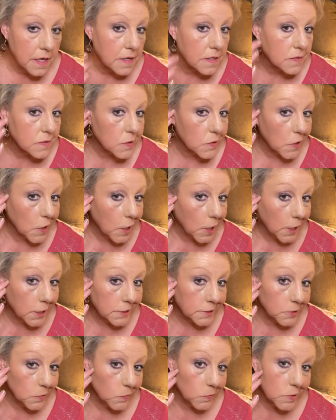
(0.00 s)
So the
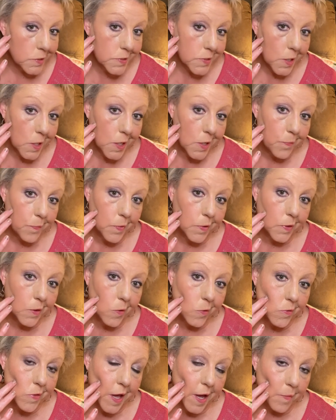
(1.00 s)
contour is
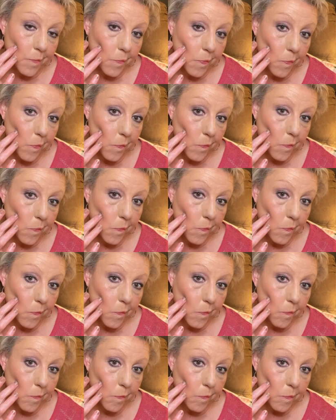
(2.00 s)
below
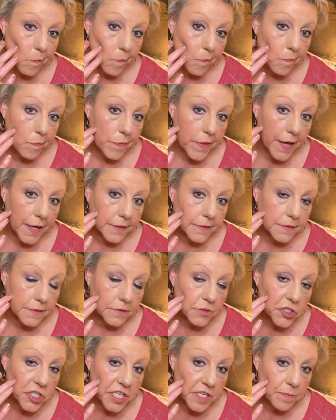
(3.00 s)
that
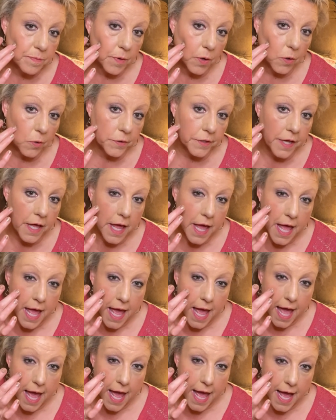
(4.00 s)
cheekbone,
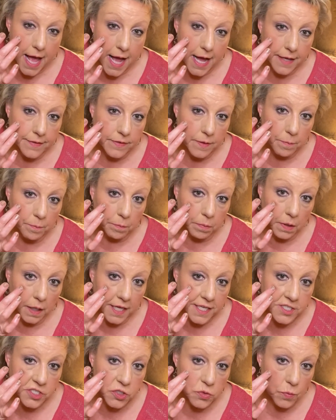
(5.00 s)
and the
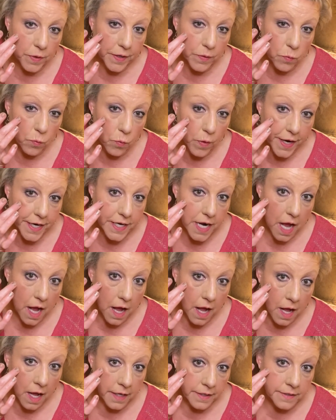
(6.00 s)
blush went right
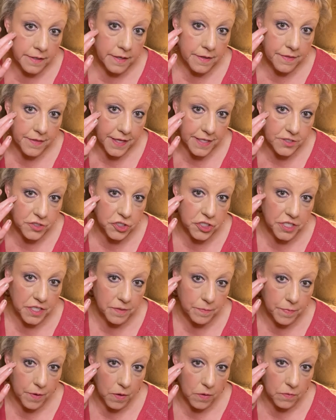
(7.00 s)
on that
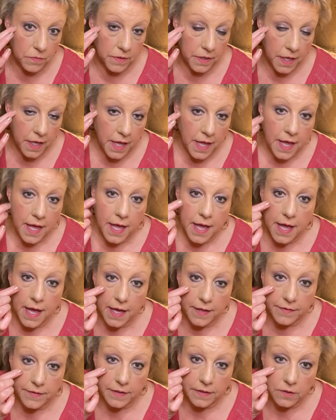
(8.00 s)
cheekbone,
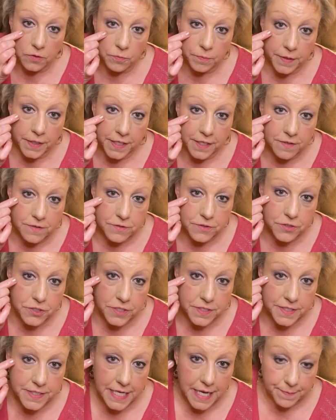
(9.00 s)
and the illuminators
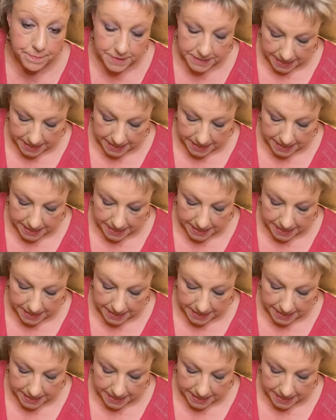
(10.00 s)
just tap,